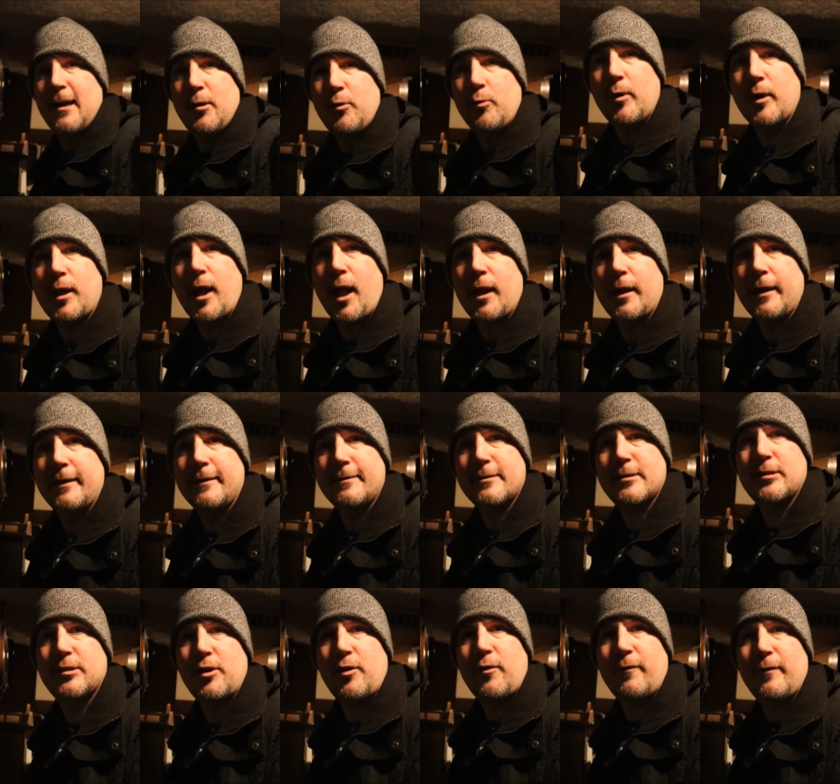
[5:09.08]
we'll call it
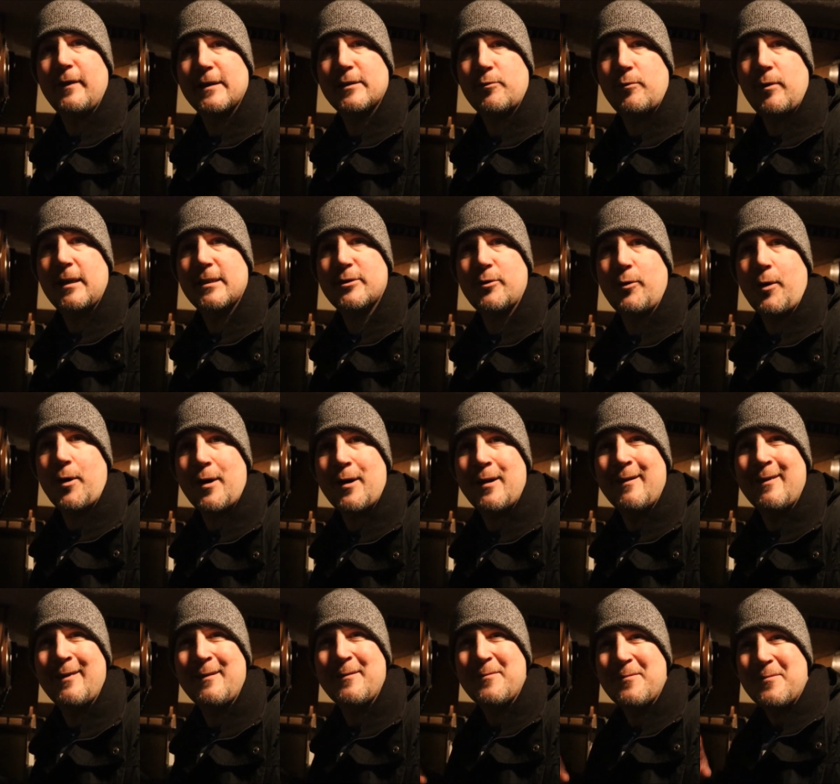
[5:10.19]
surface rust, or,
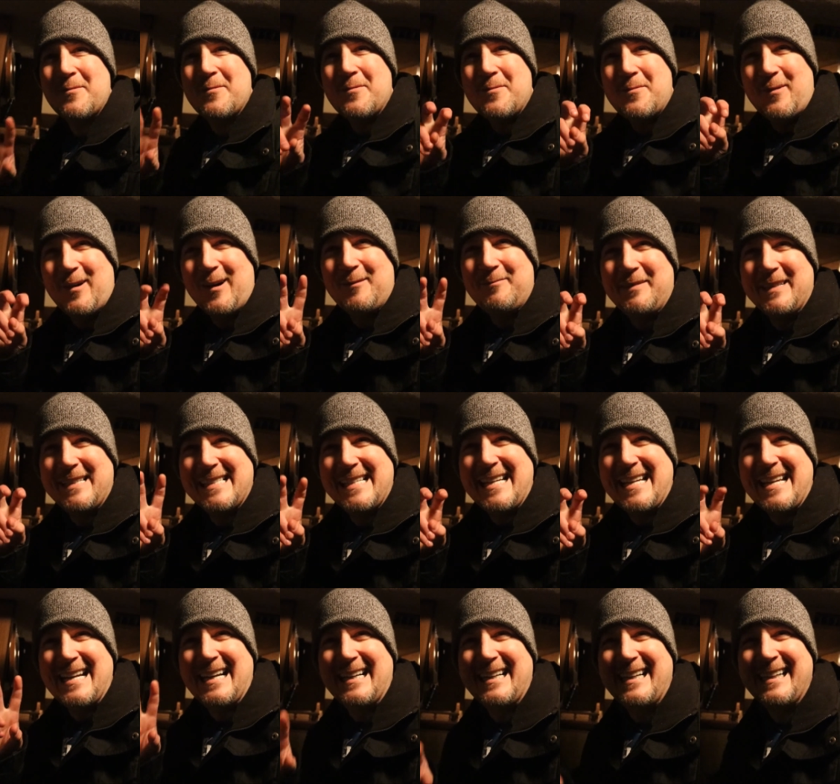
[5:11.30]
well,
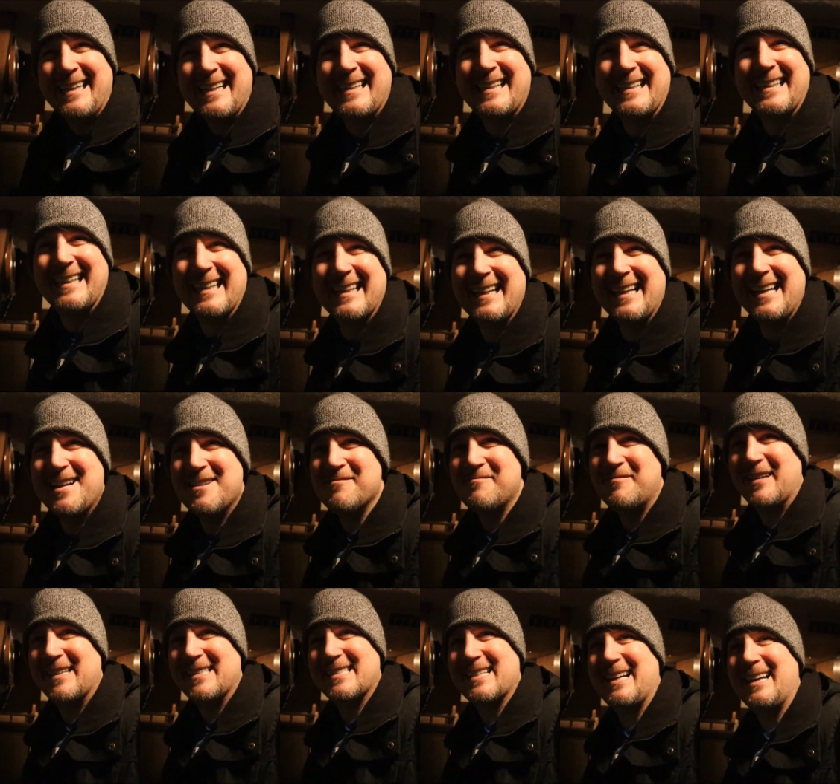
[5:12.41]
patinaed.
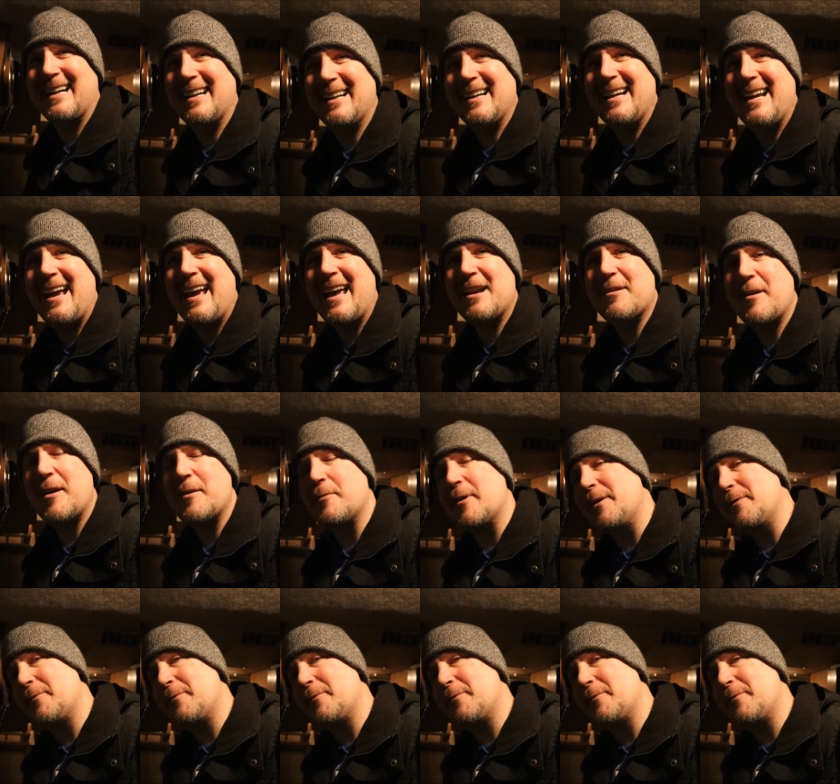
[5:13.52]
But anyway,